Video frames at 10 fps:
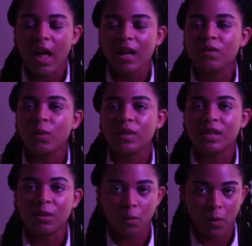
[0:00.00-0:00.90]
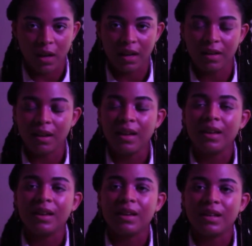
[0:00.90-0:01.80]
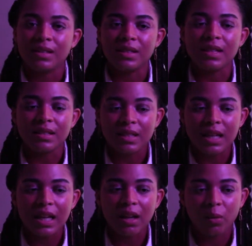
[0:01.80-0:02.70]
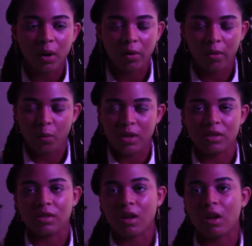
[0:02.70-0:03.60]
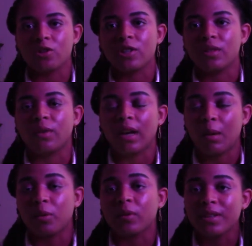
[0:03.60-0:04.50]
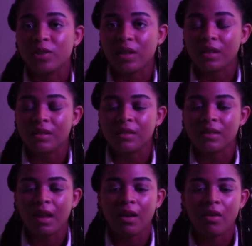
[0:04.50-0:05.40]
Act 4, Scene 1 is the scene where the witches conjure different apparitions